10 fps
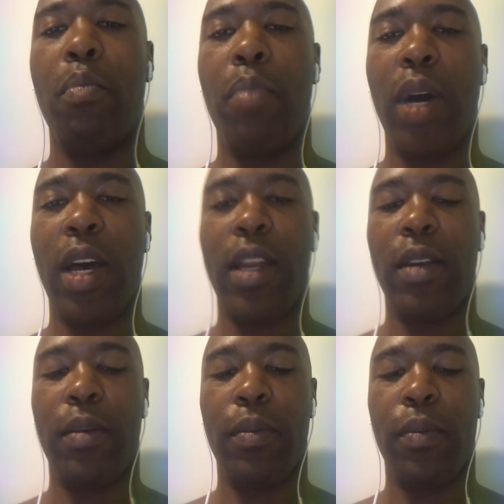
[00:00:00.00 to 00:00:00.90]
But
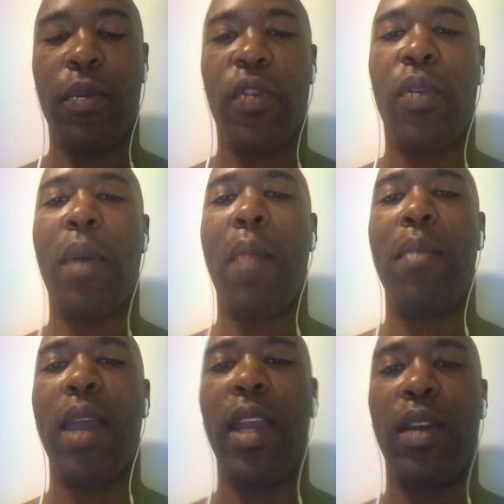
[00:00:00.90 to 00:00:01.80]
for my
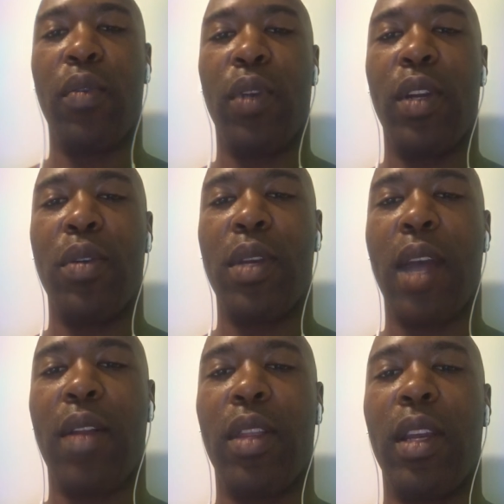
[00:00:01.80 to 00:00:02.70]
manga readers
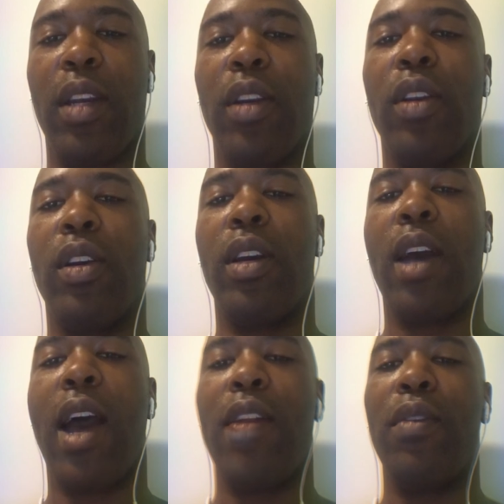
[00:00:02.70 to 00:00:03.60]
out there,
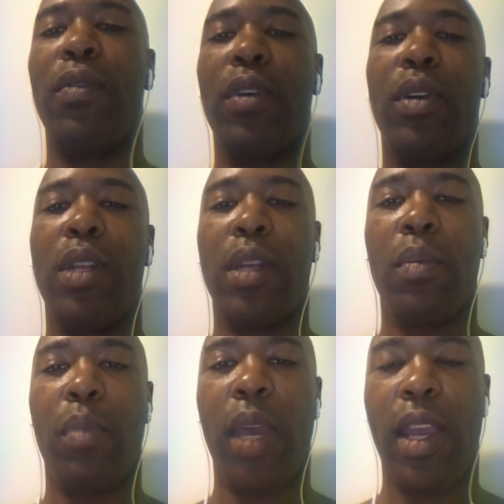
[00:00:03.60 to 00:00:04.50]
how do you feel this
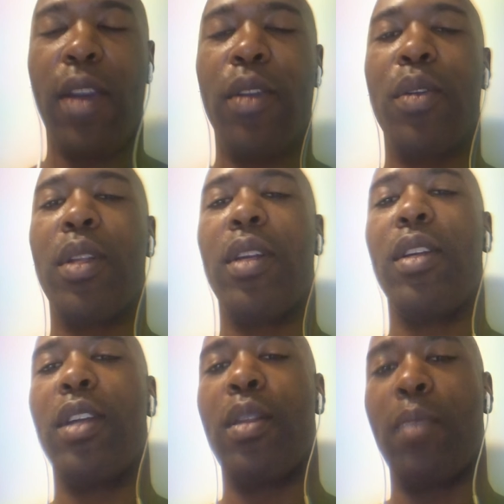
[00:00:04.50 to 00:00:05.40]
compares
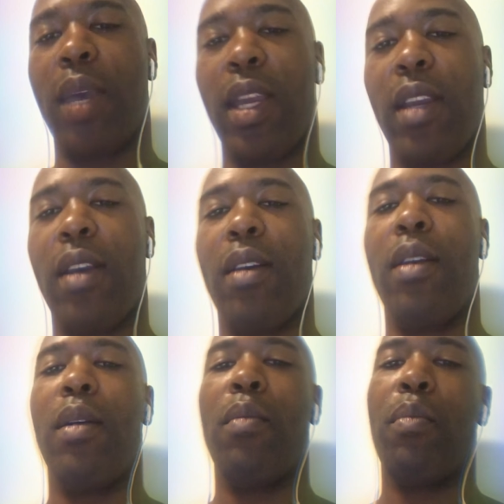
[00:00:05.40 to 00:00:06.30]
to the manga?
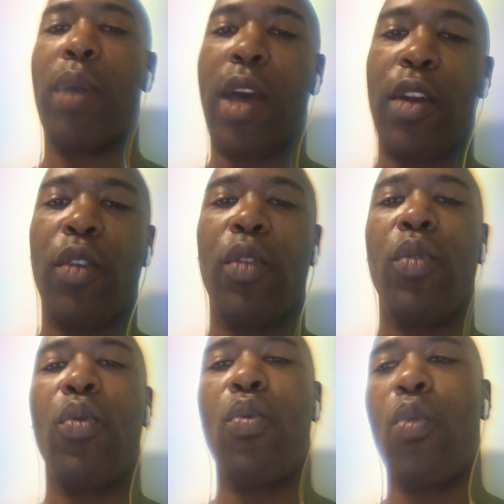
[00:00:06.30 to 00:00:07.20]
Better,
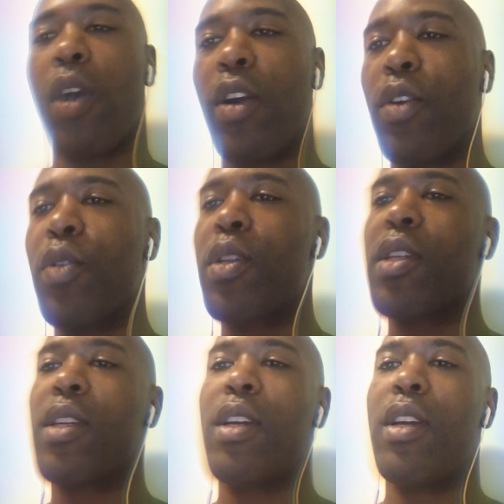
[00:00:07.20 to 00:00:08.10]

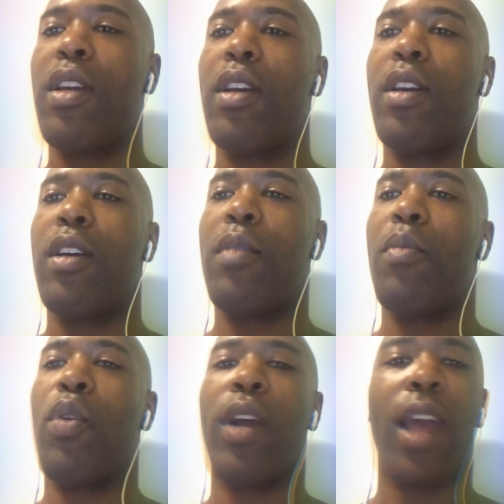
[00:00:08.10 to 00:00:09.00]
worse,
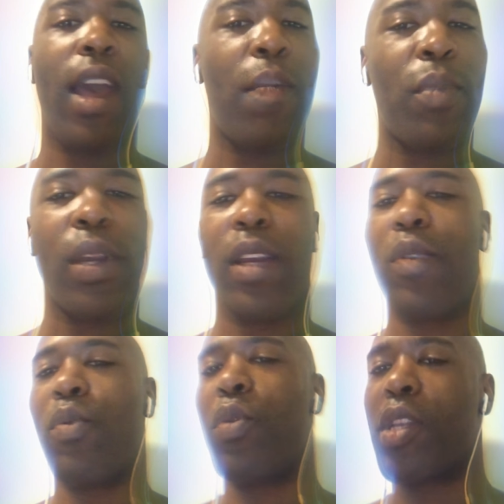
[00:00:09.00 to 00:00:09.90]
more epic?
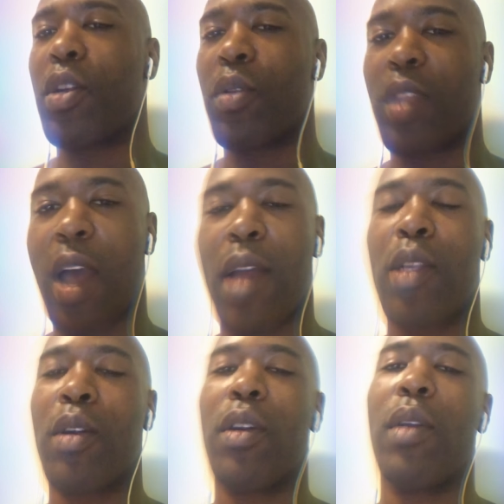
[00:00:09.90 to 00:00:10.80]
What's your
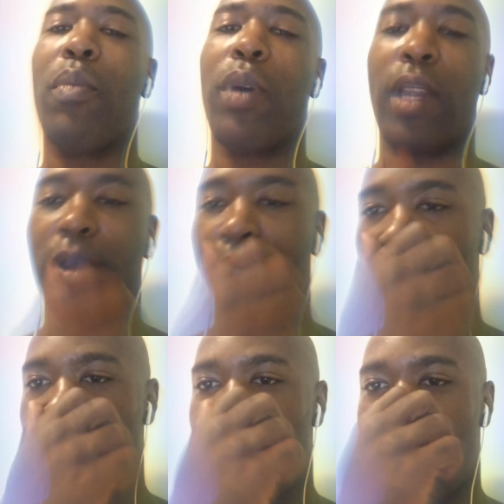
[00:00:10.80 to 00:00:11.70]
thoughts on it? But
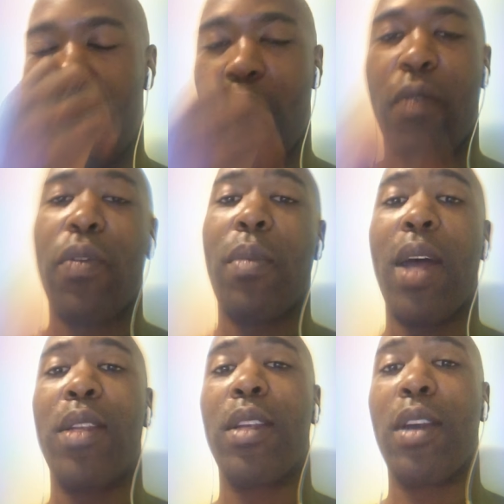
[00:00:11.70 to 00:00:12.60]
you know, for
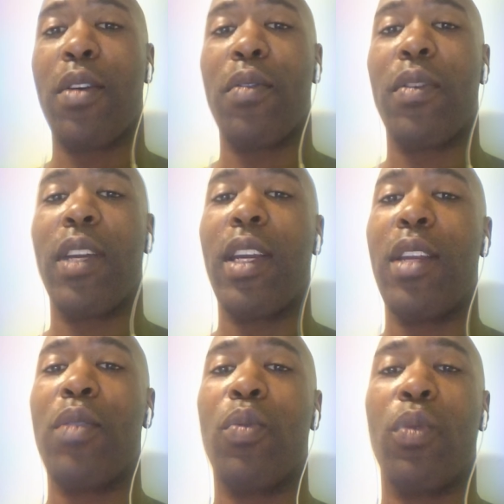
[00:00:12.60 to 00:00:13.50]
myself,
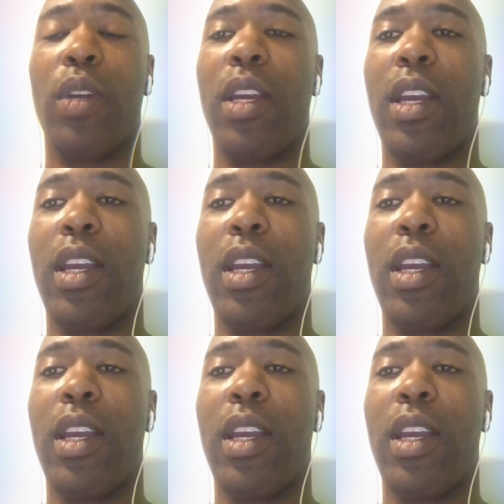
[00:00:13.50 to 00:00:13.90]
it's it,